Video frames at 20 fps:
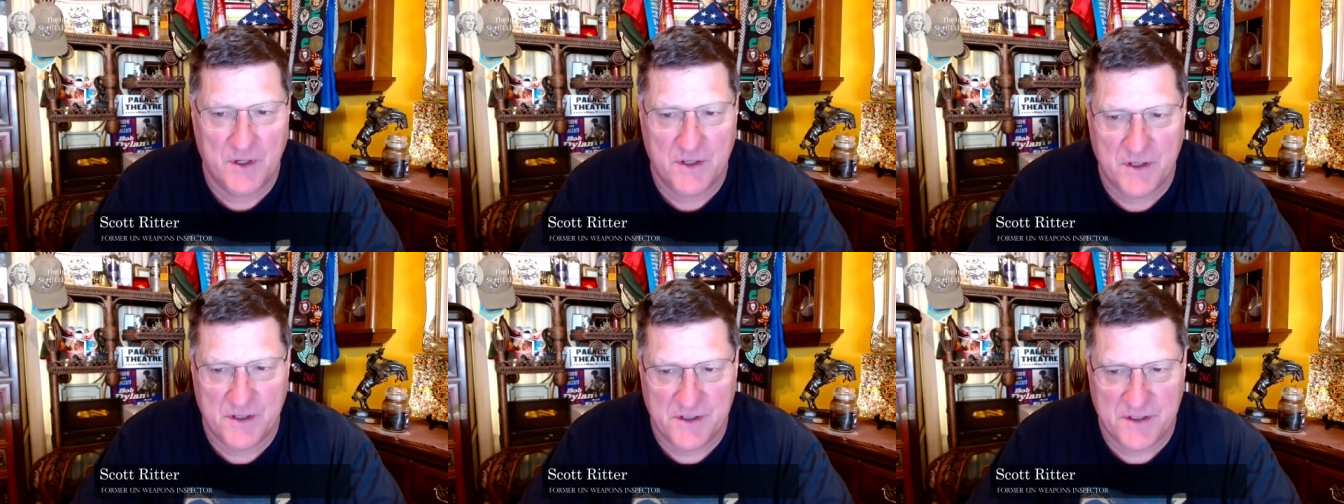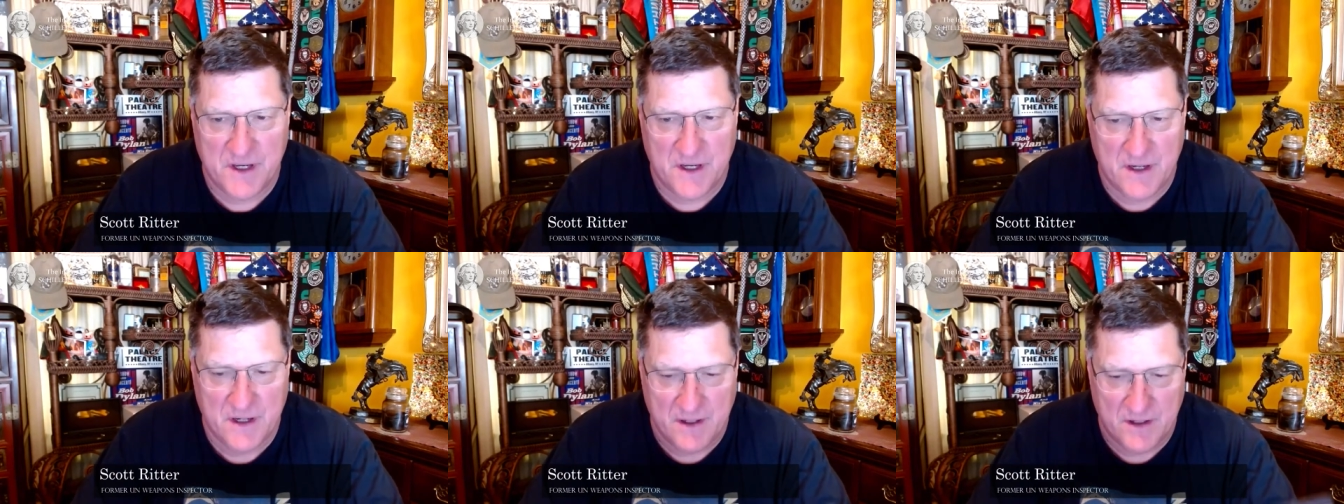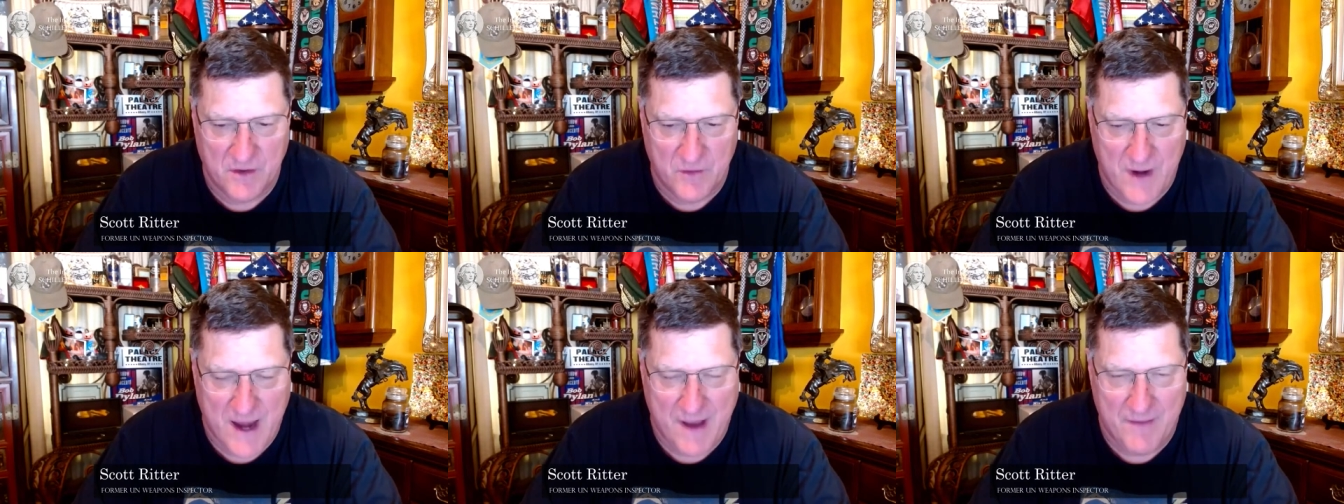which is
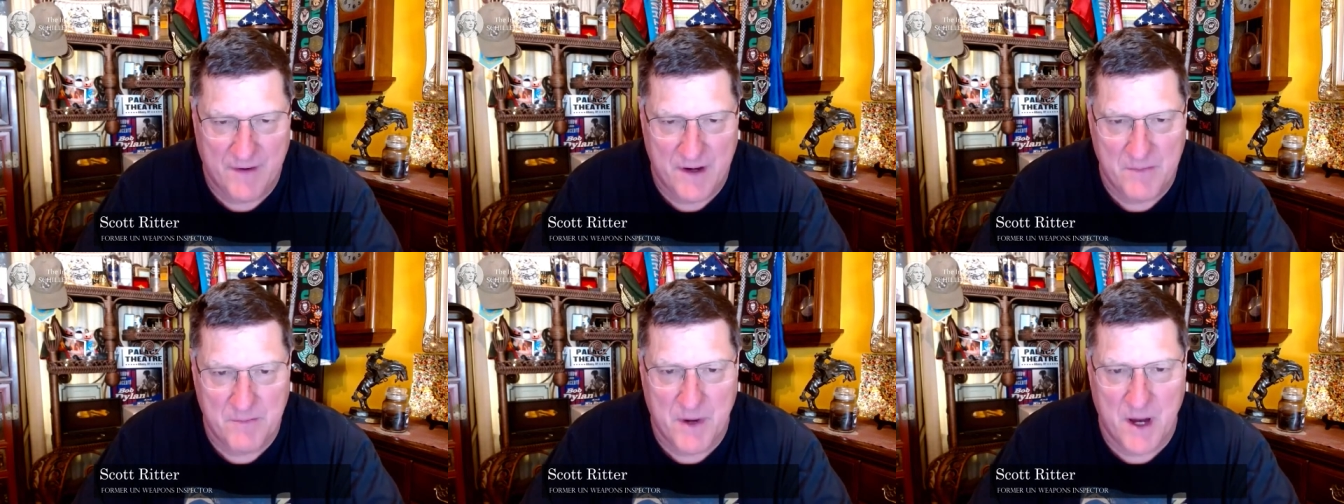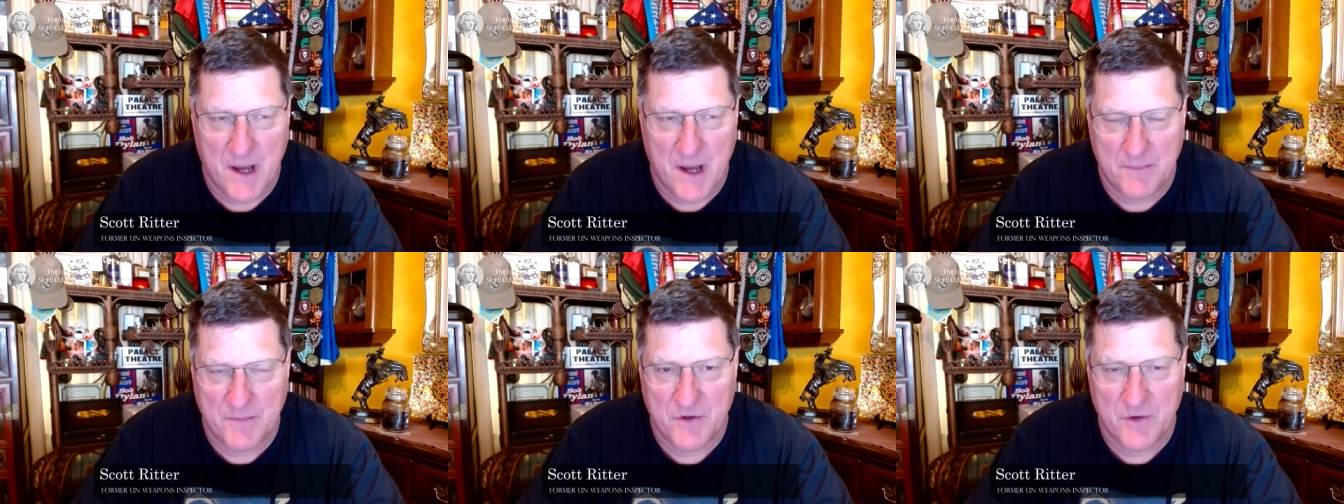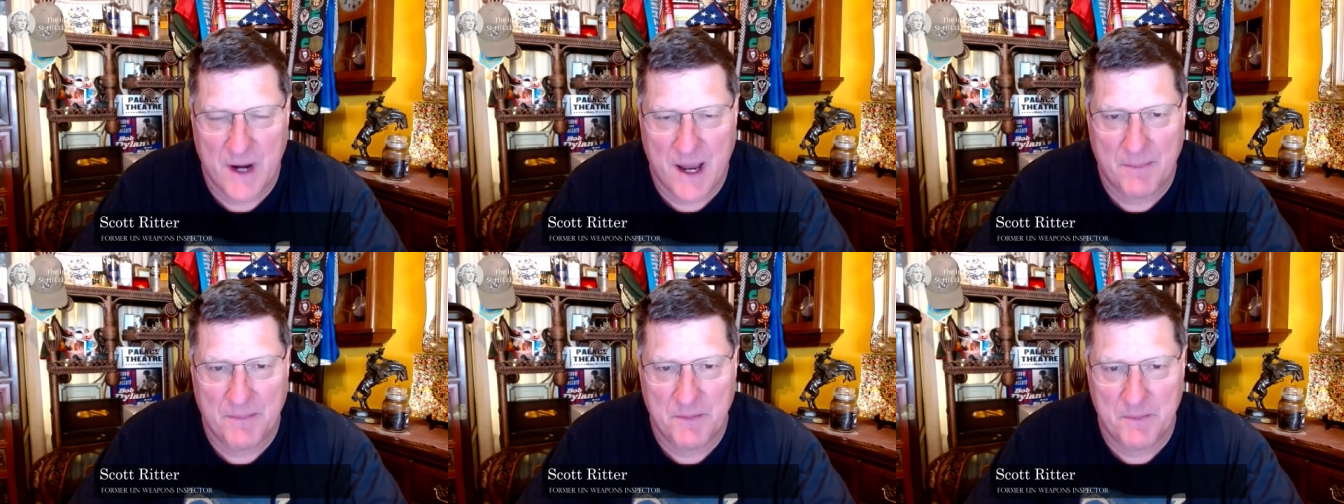a gravity bomb
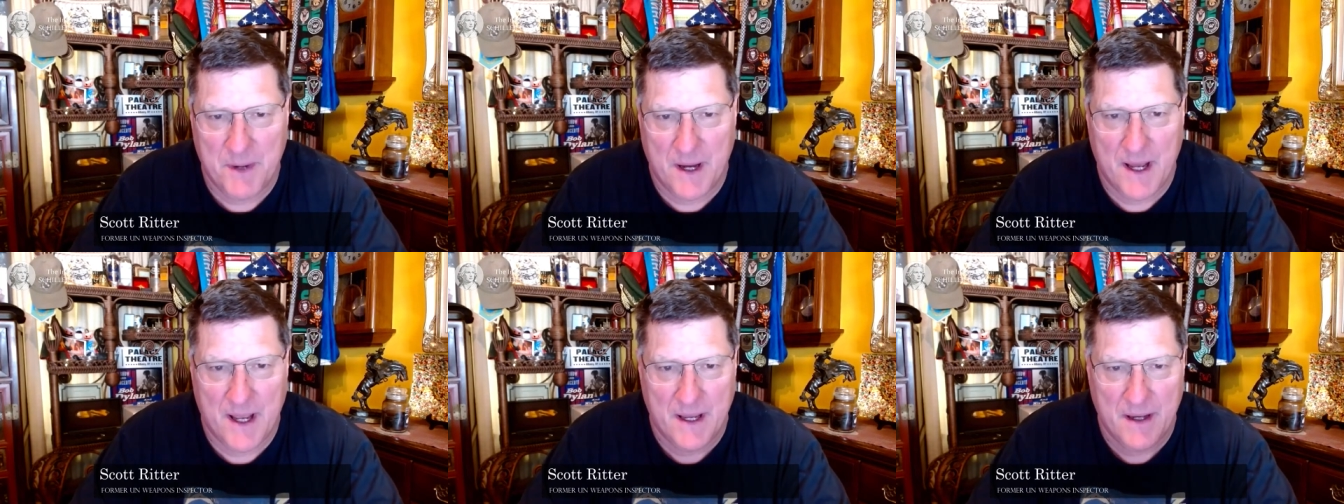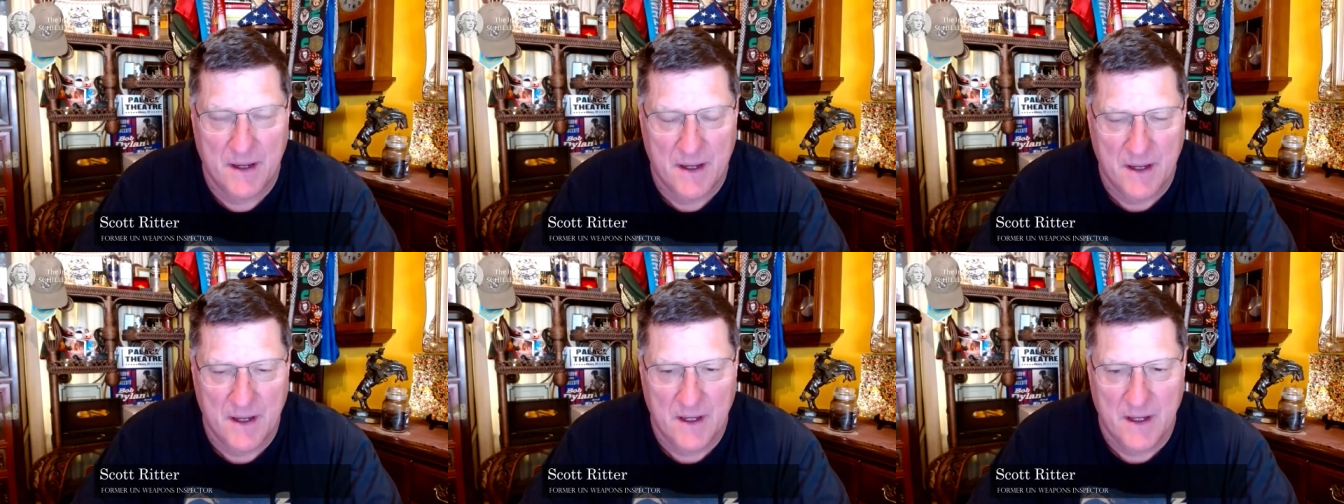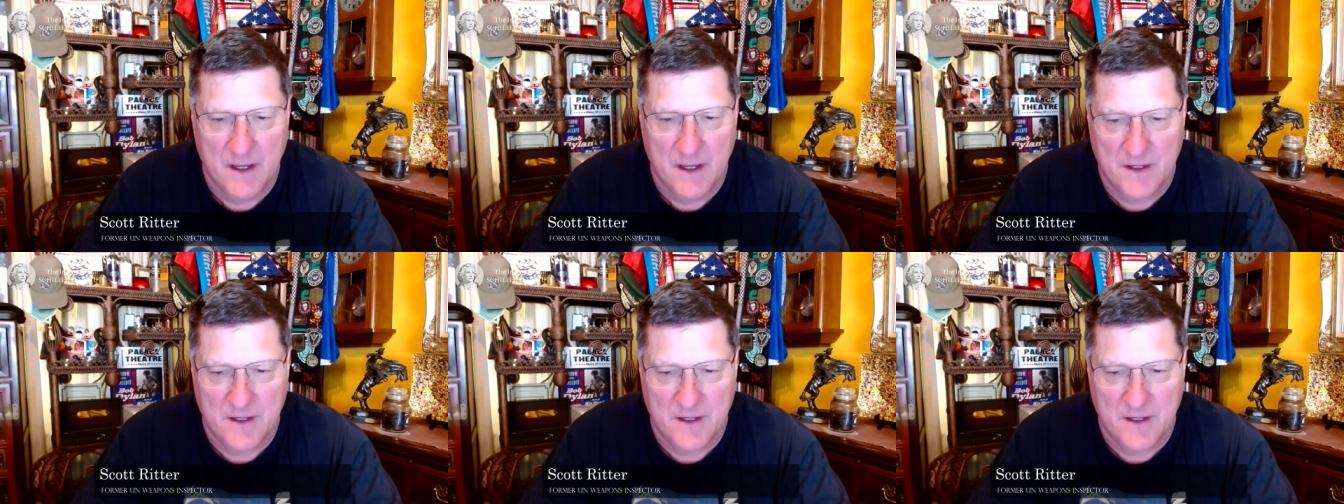dropped by